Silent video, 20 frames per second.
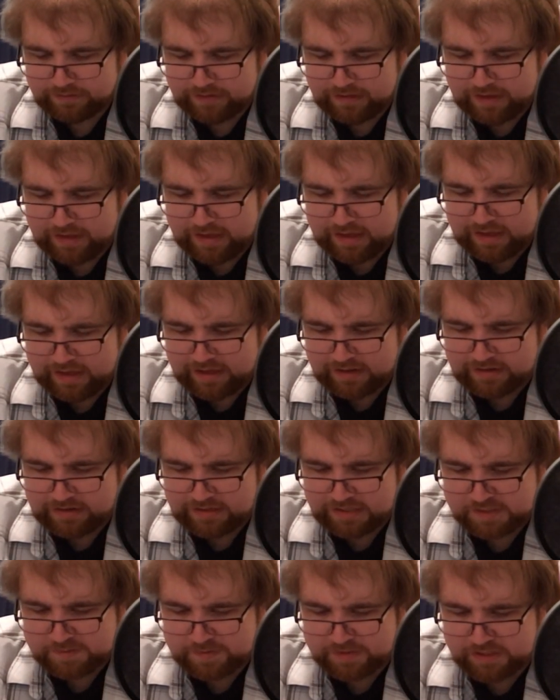and
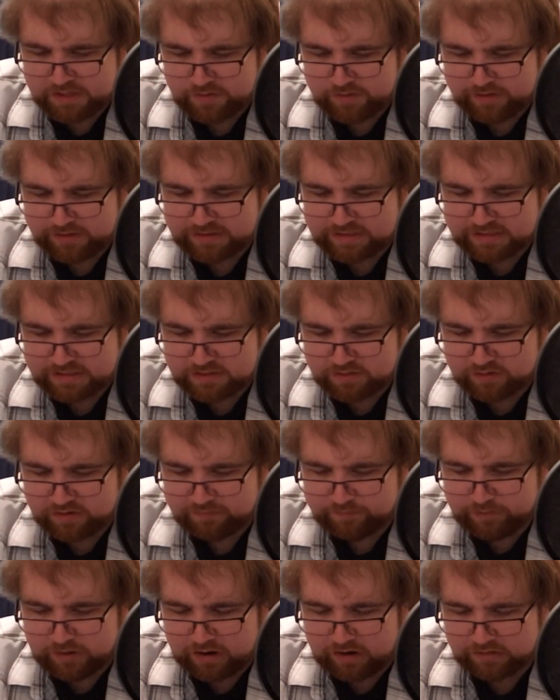he's been doing these sort
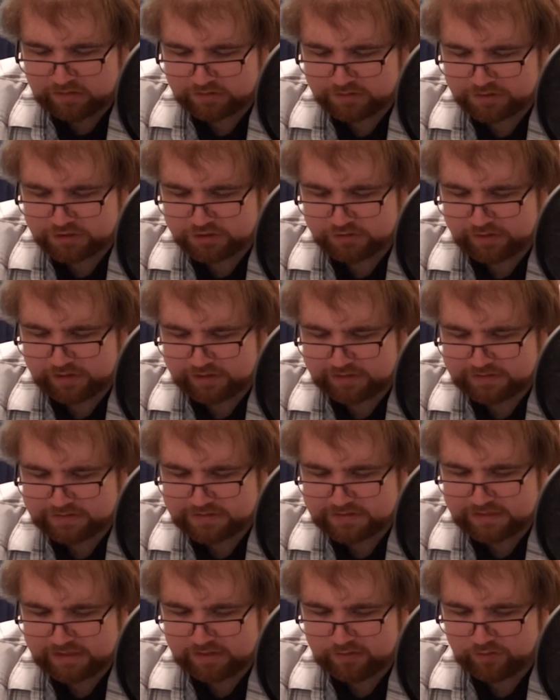of parlor tricks
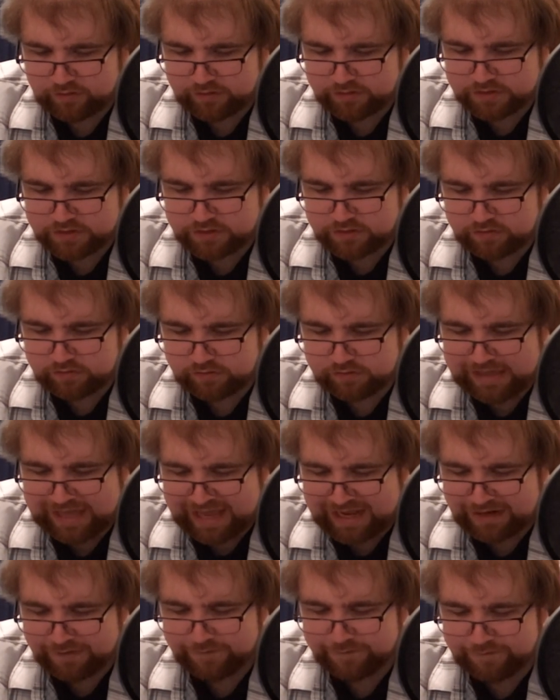in order to
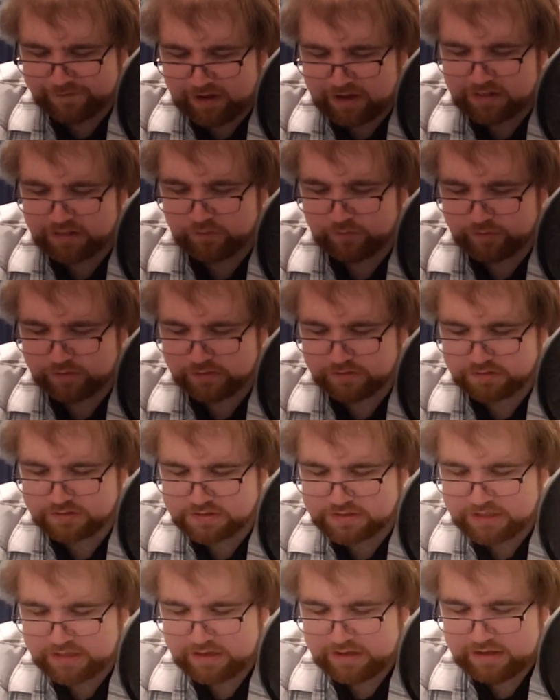gain
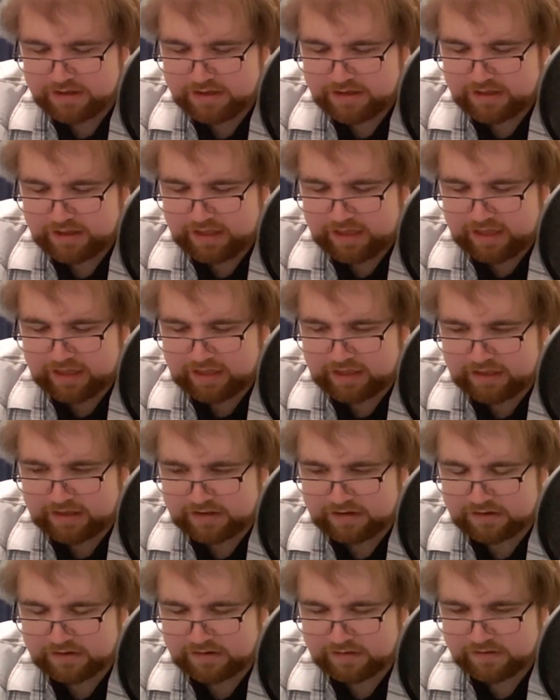followers,
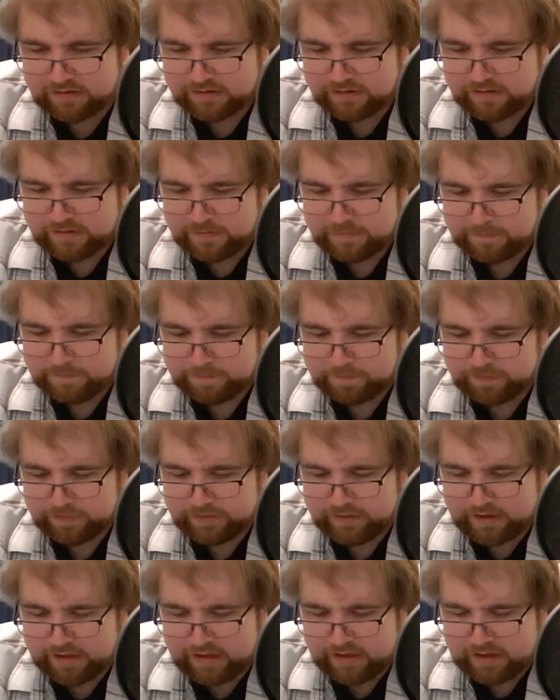and
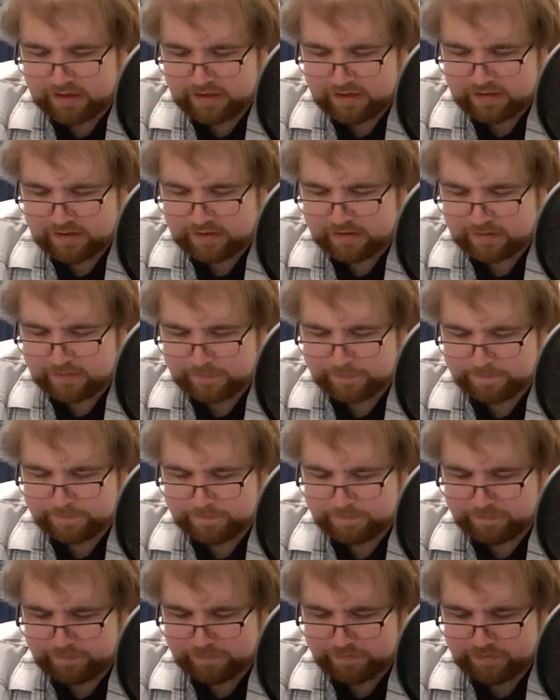yeah,
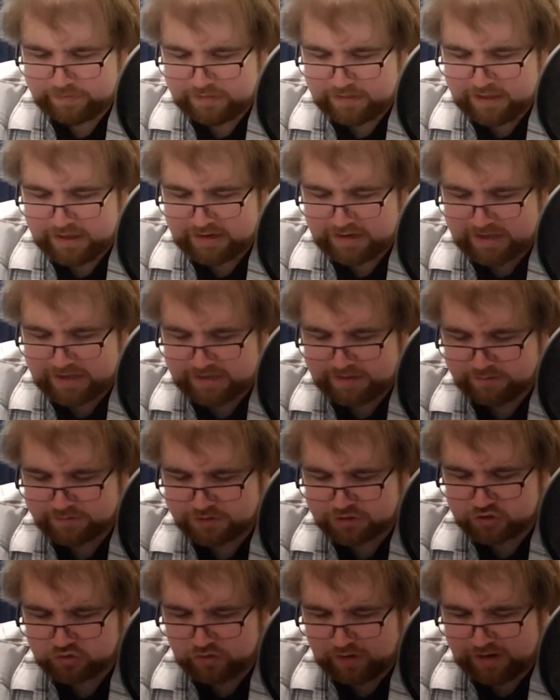he was
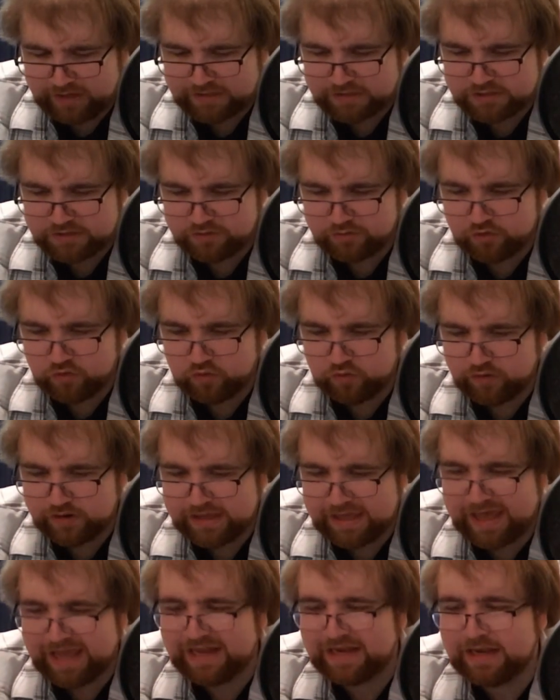trying to
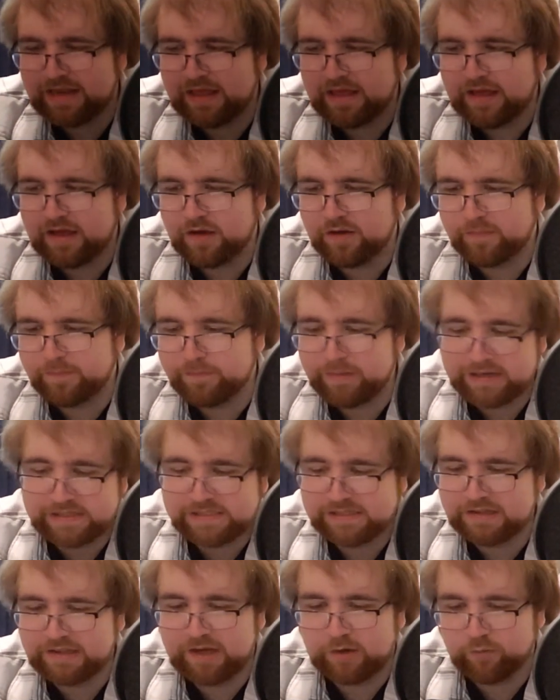create
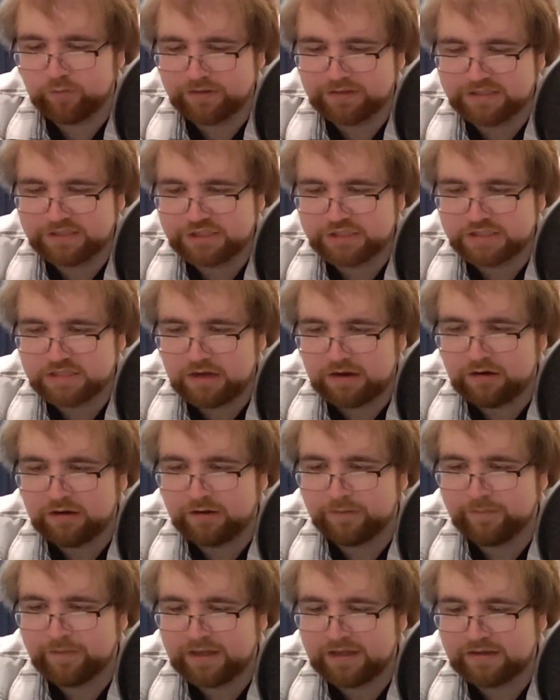basically a religious
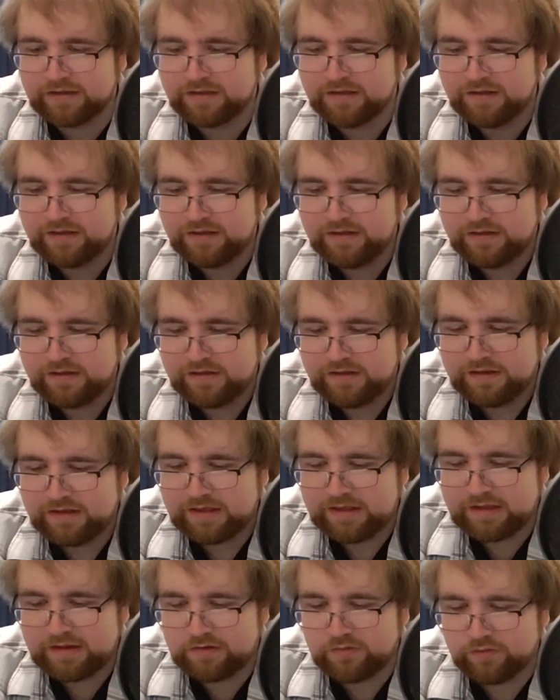army
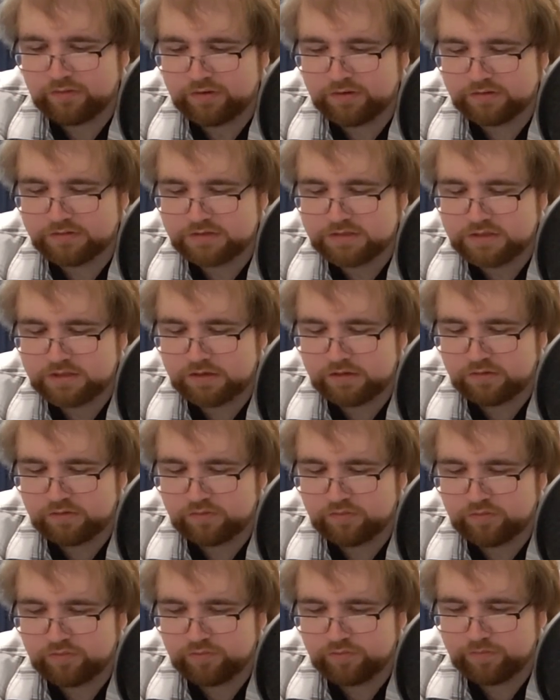in order
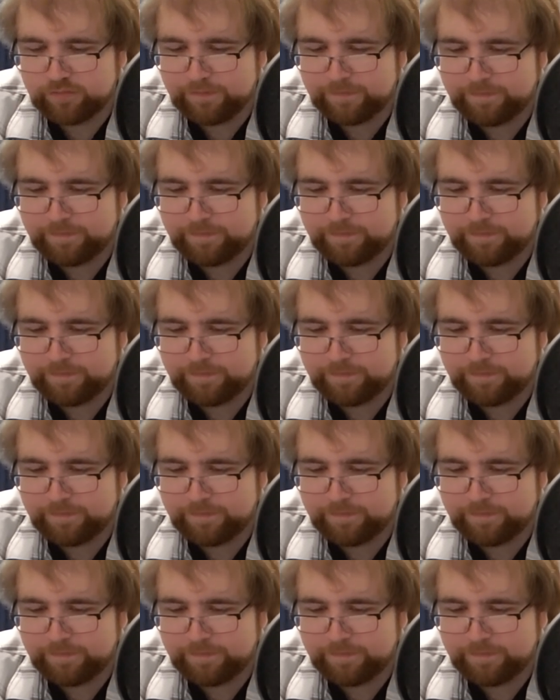to